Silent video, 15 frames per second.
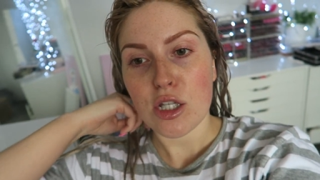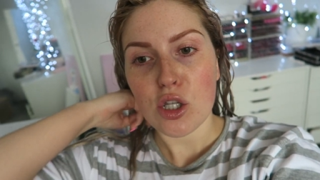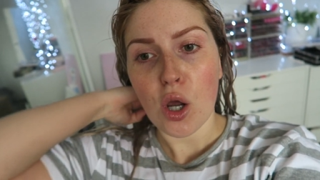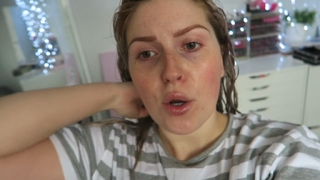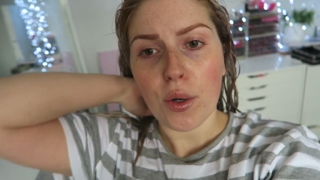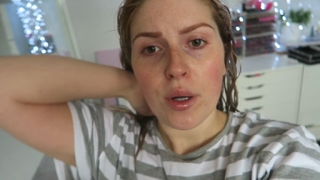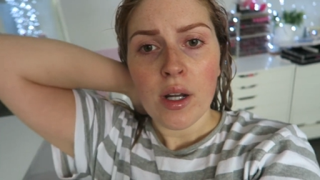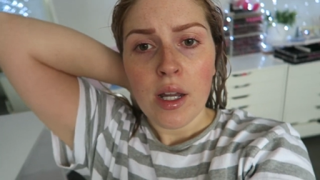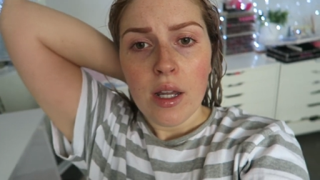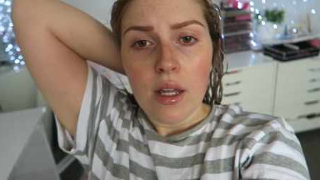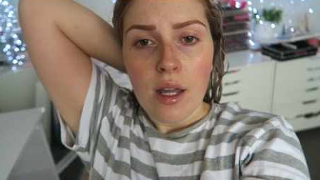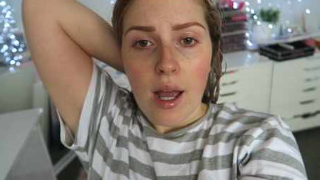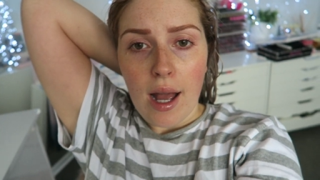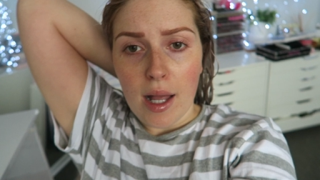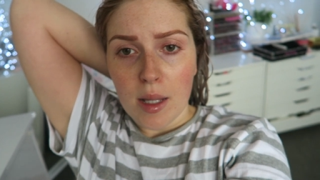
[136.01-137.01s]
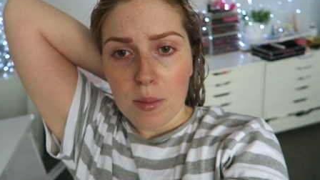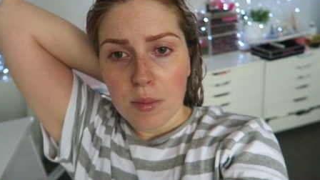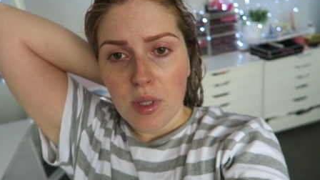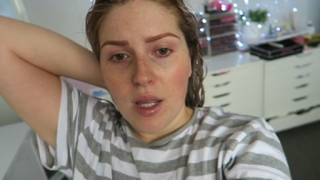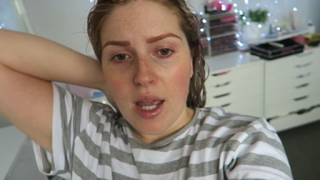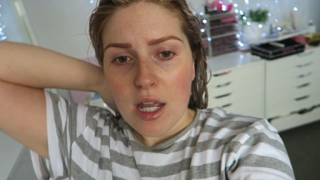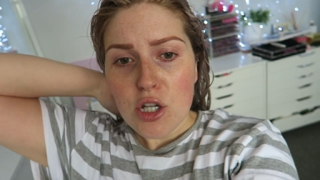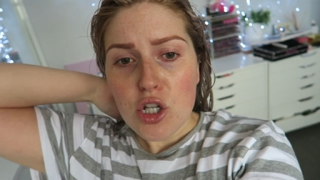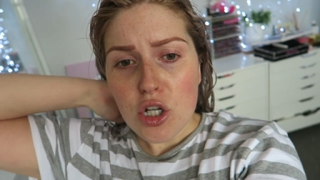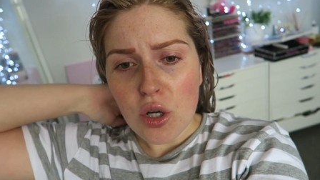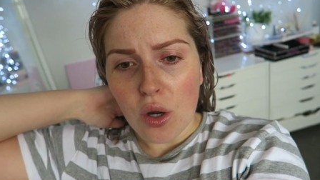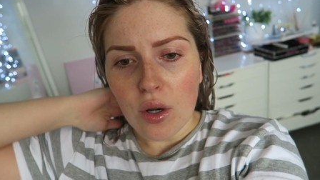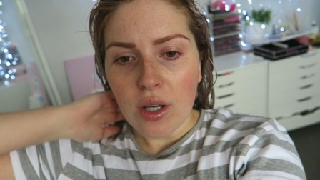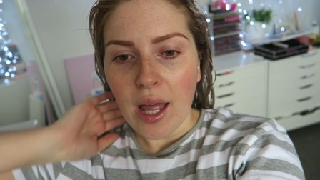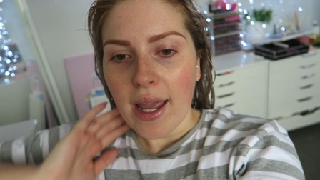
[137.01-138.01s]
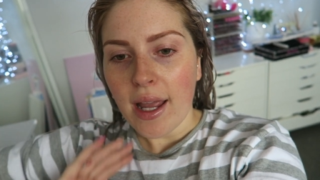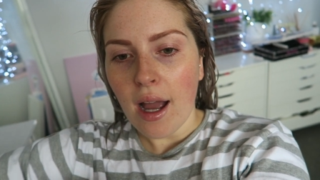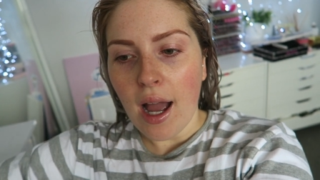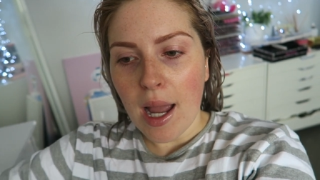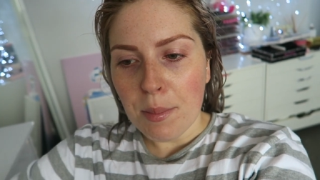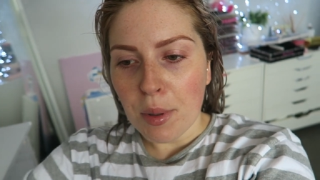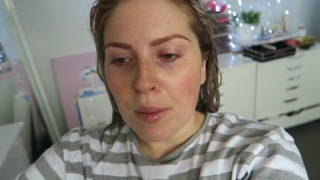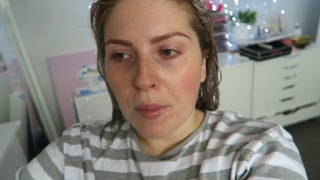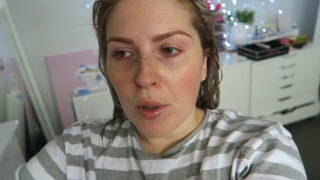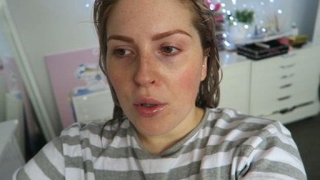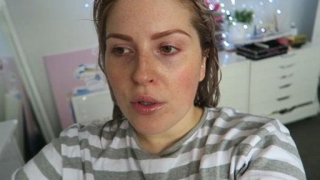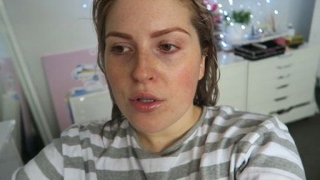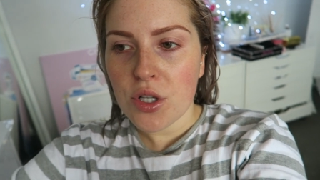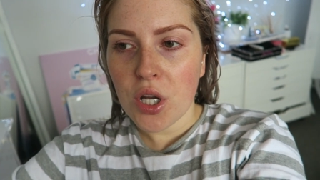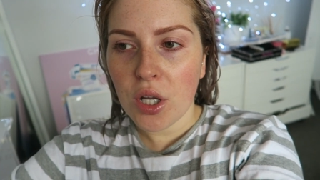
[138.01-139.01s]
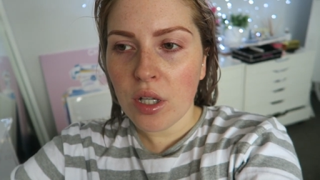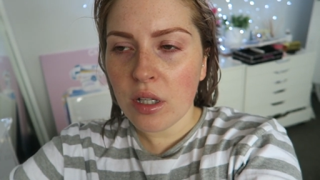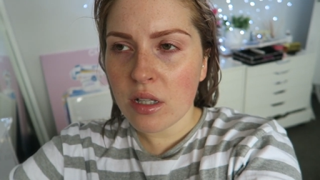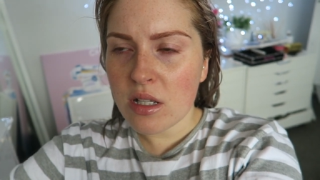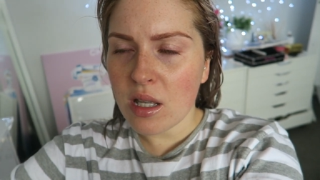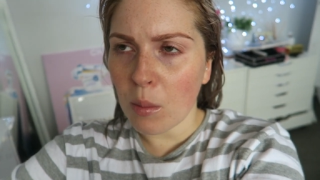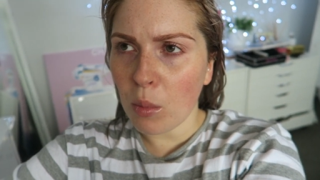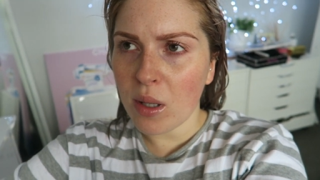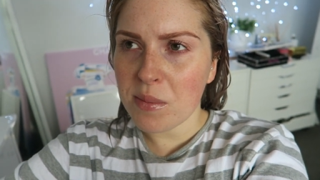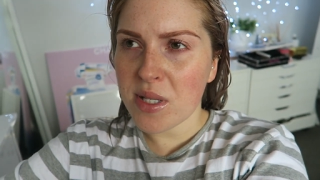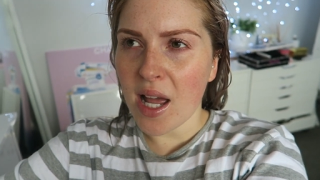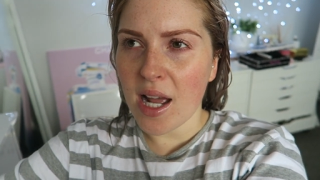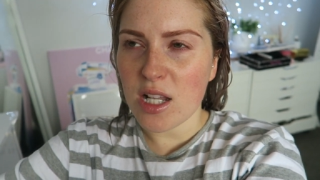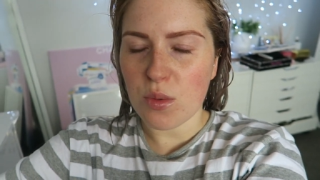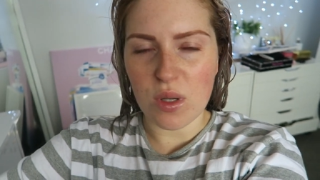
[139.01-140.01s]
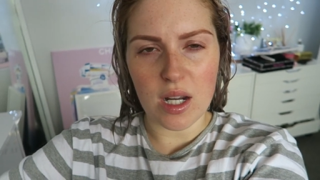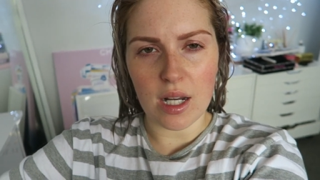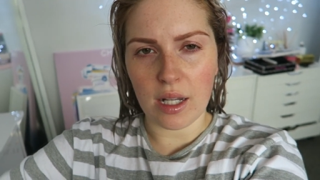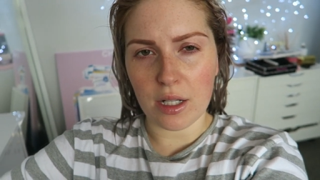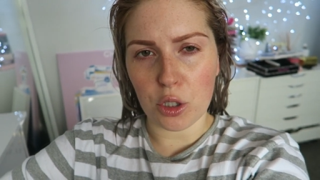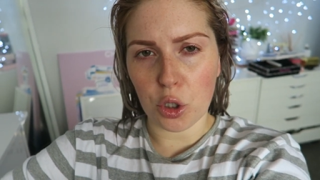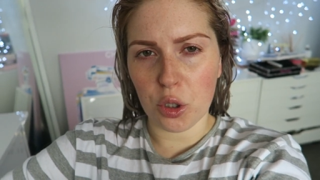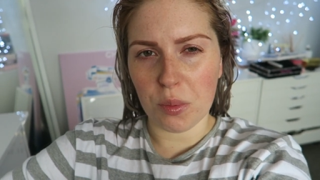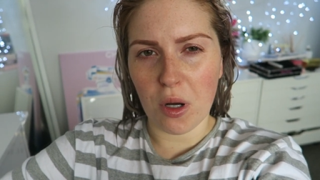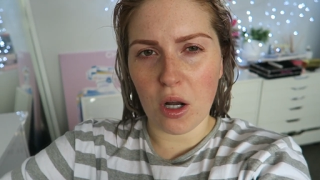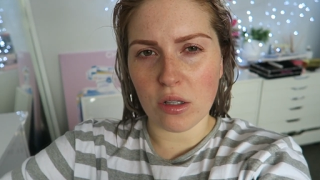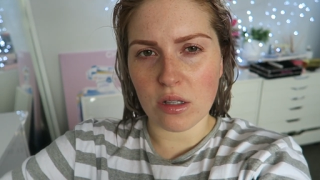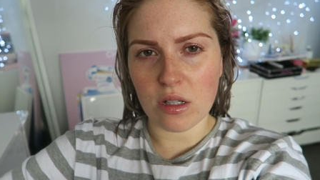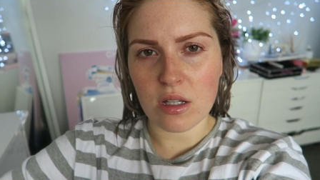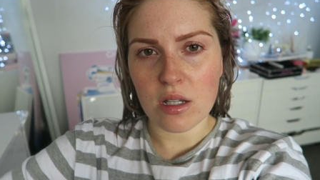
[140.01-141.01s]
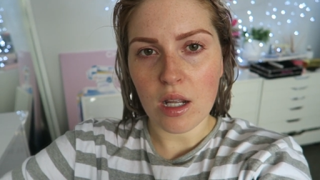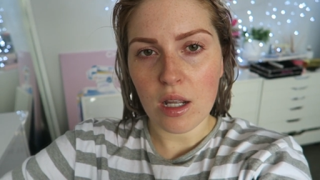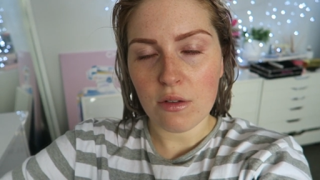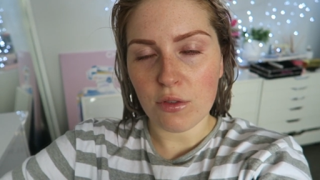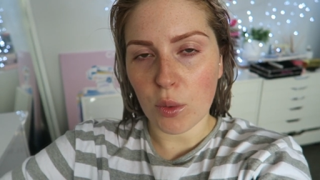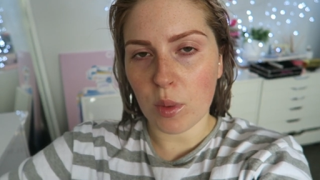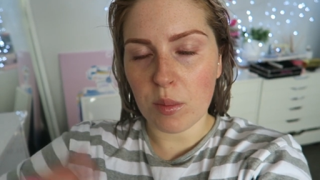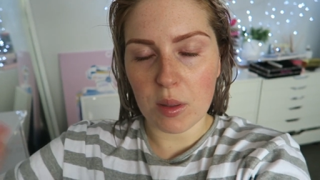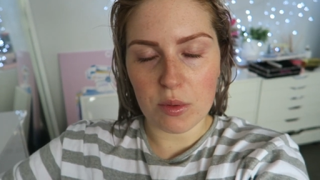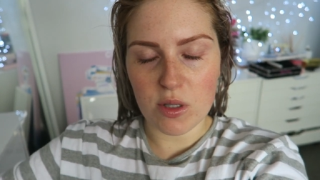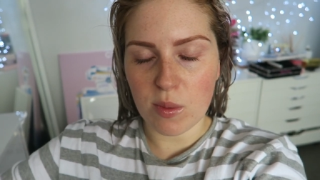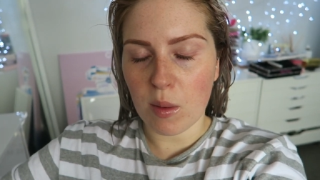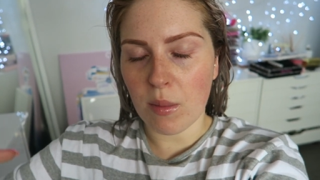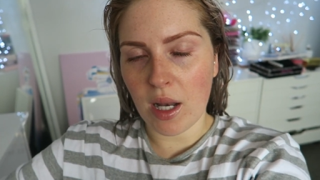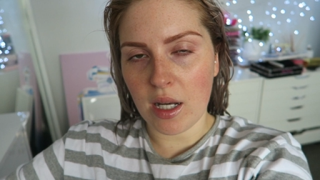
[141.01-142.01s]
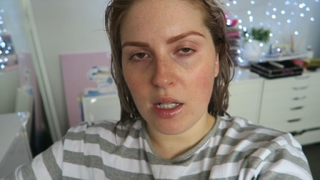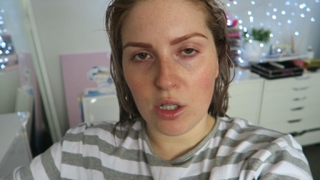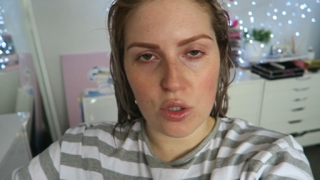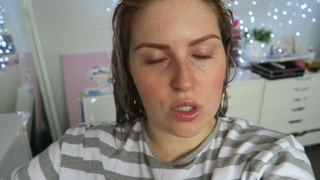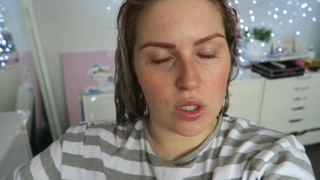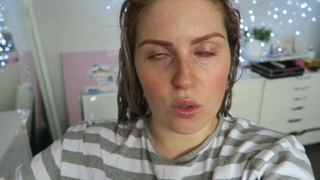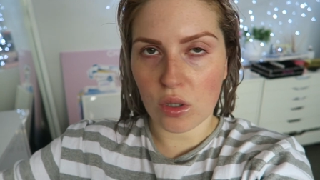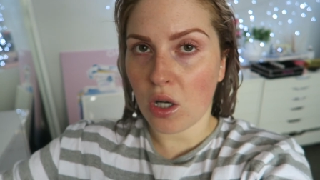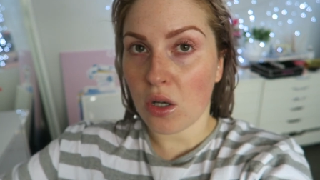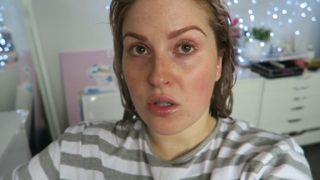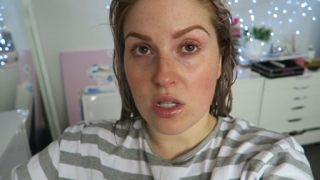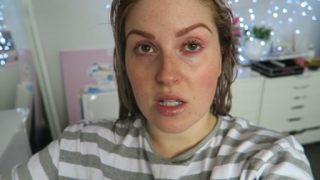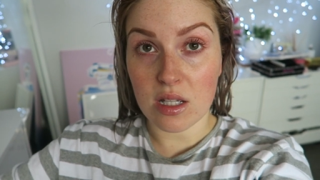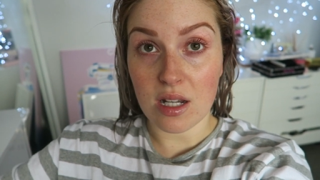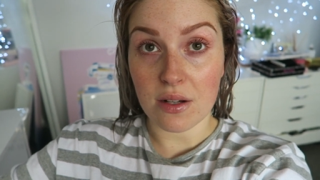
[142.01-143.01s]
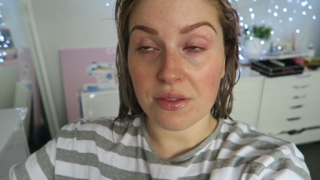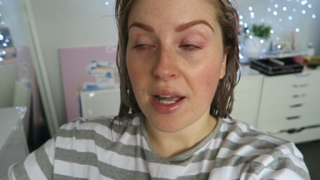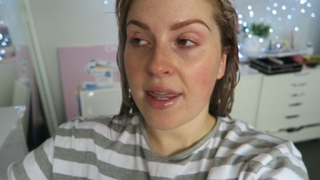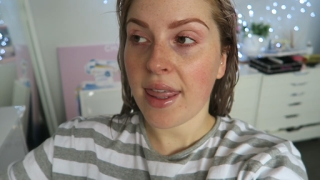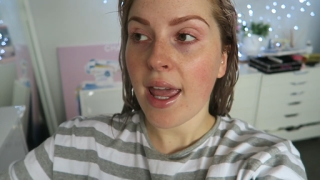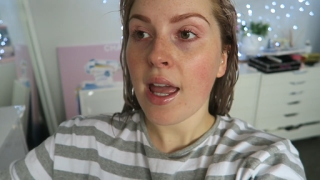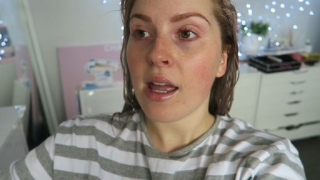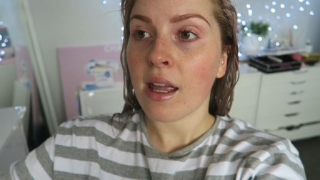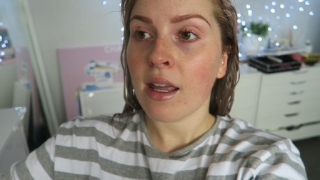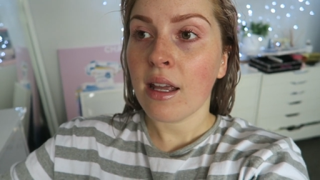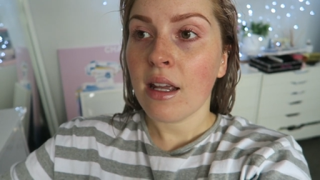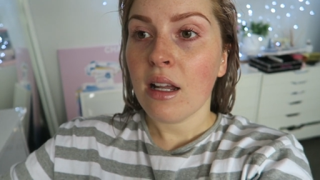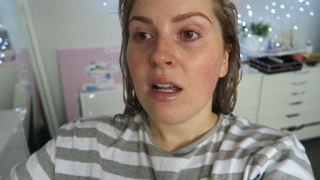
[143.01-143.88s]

So, um, as you know, like I promote some websites where you get like coupons for when people spend money using your codes and stuff like that.